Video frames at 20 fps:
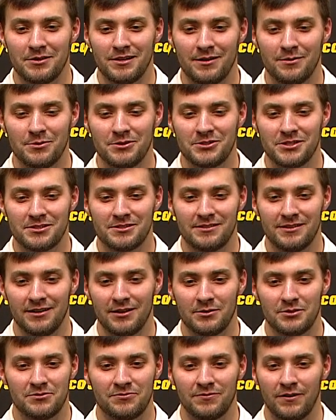was just, you know,
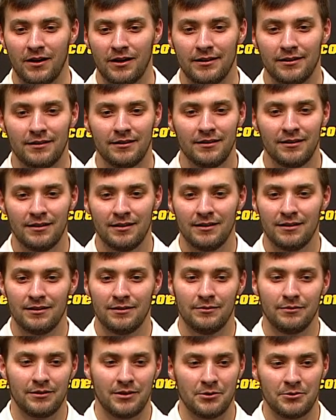it's fun.
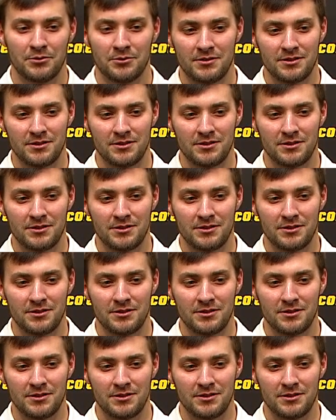Go through